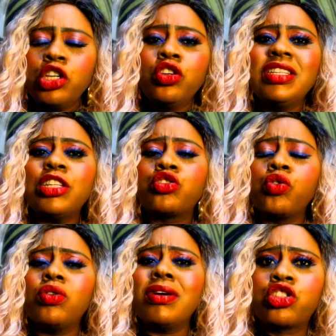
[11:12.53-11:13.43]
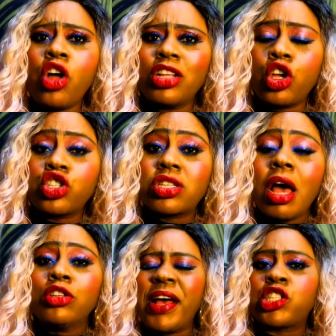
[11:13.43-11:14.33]
You need to ignore those
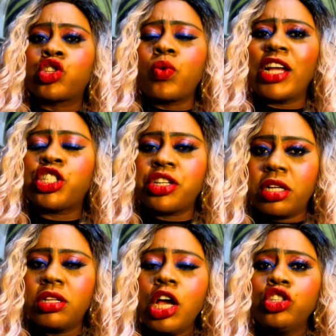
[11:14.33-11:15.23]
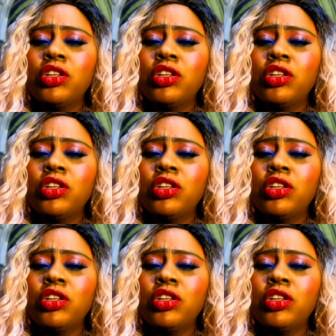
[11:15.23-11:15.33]
persuasion.